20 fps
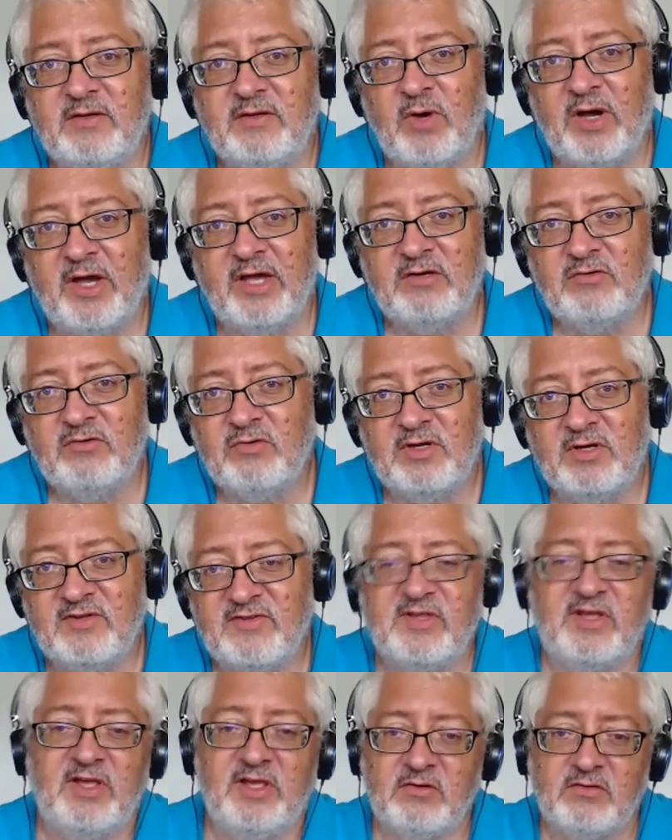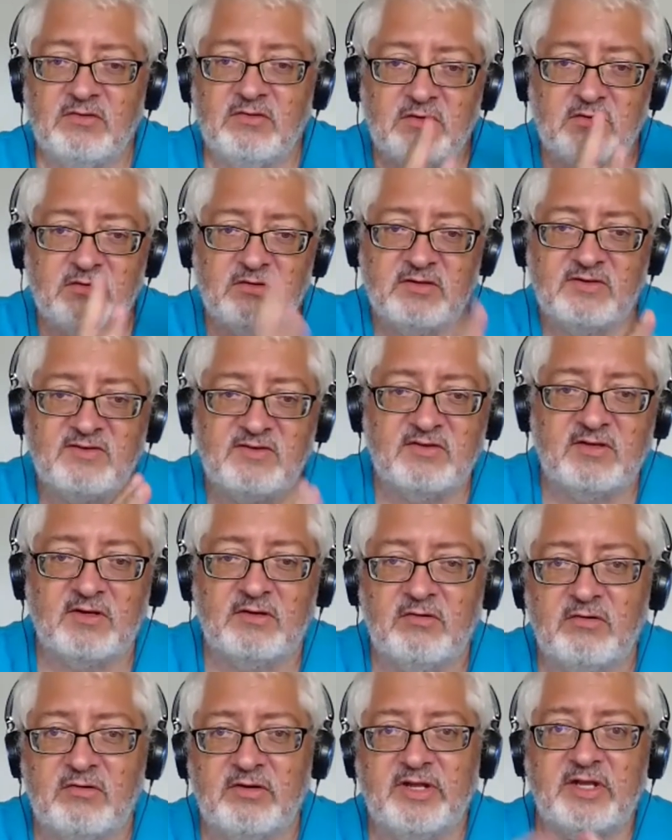why do I say, you know, this is the
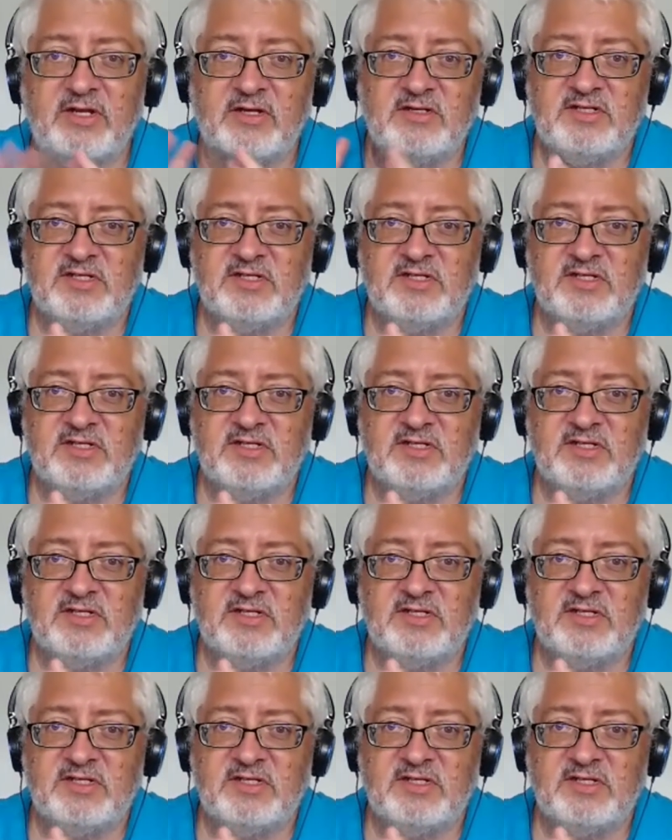Korean